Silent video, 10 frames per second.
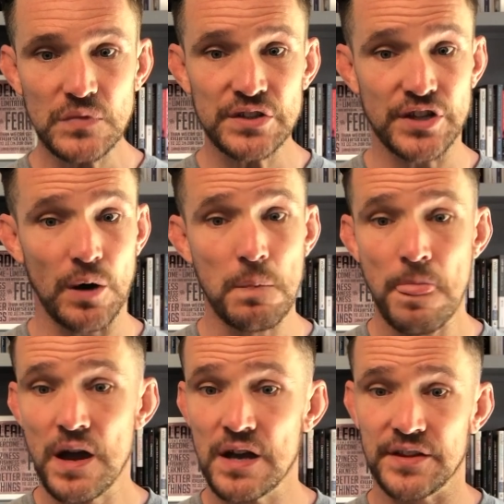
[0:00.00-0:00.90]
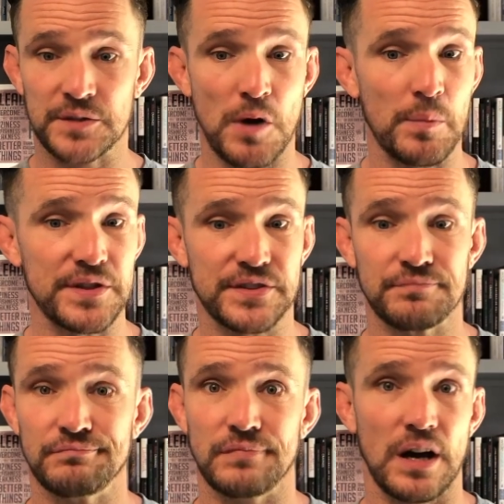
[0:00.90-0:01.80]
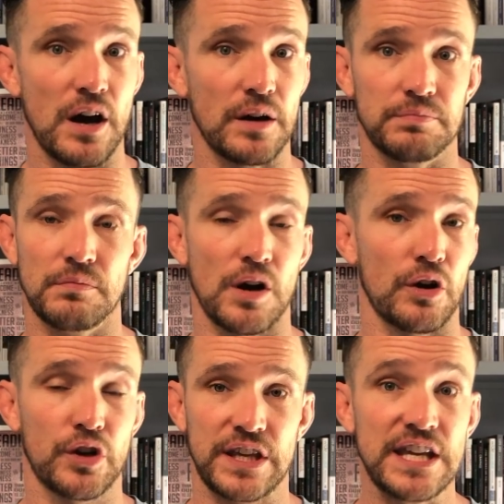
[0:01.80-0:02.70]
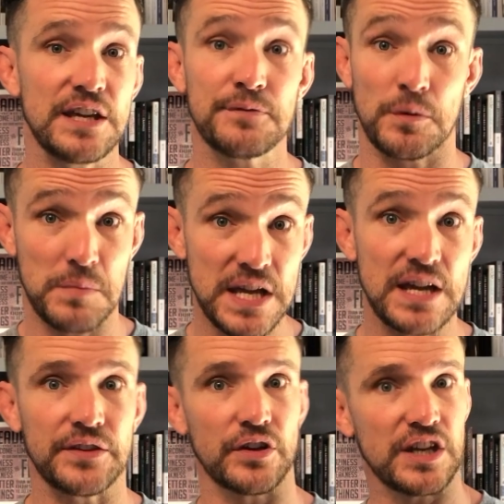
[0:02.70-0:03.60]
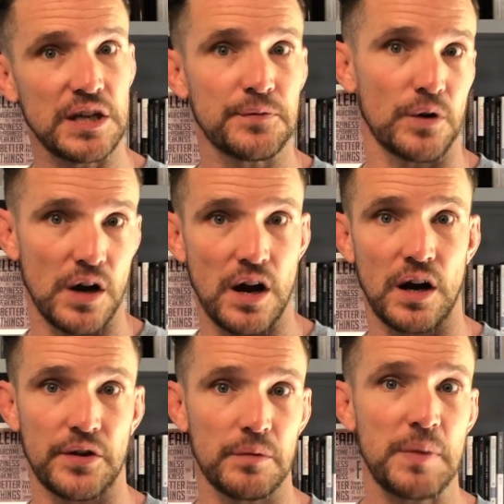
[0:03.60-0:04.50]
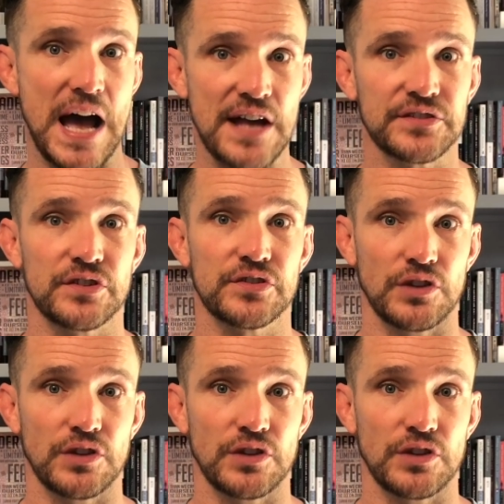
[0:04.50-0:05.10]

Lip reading: So these moments are key for me, and they're key for our other pastors.